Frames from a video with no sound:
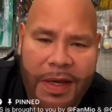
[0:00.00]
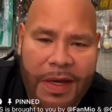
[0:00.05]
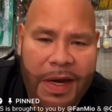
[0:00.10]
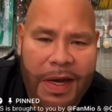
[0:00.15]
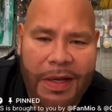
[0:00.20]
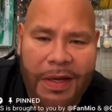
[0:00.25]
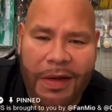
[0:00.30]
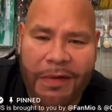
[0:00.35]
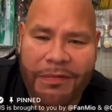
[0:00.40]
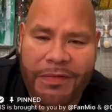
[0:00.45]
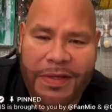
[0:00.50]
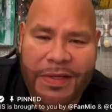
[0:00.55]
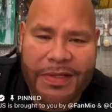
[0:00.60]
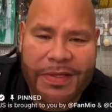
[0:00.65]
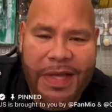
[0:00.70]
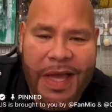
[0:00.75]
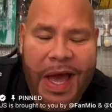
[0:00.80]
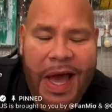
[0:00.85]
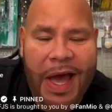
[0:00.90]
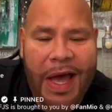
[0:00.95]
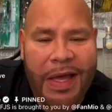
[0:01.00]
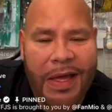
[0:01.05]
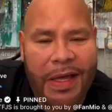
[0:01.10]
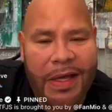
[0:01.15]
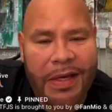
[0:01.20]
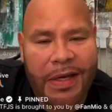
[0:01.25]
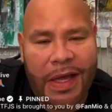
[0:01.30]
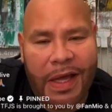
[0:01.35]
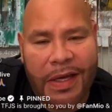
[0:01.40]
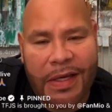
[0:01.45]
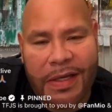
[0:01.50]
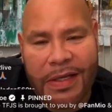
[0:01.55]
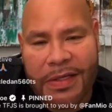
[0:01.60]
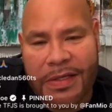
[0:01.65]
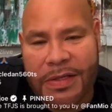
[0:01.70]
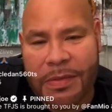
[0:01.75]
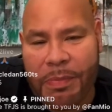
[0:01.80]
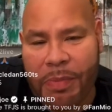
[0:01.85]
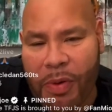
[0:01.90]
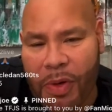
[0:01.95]
love this guy. And
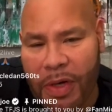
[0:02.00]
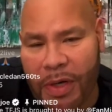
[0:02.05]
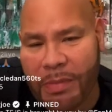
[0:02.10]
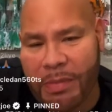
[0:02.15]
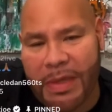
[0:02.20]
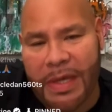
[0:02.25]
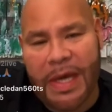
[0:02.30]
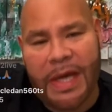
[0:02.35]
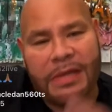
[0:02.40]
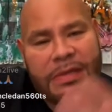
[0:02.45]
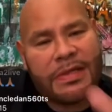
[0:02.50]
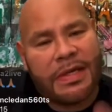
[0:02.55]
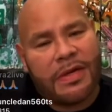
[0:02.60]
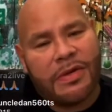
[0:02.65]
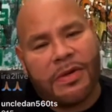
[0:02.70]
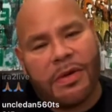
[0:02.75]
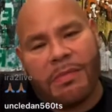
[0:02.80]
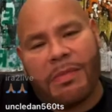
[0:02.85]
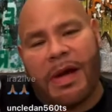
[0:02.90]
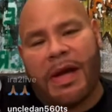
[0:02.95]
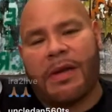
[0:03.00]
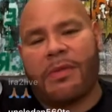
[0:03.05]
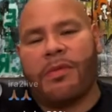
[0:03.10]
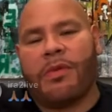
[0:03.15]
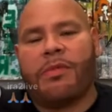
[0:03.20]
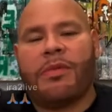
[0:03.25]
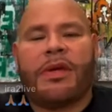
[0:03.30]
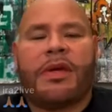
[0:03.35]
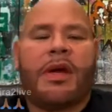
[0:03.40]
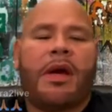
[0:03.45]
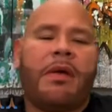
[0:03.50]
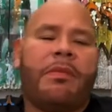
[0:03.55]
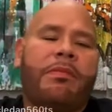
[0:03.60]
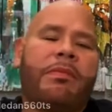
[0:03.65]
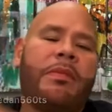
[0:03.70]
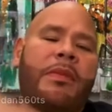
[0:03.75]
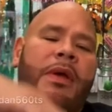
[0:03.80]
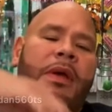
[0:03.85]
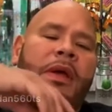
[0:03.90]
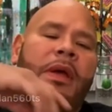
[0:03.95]
he supported me. I'll tell you about it when we
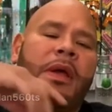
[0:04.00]
come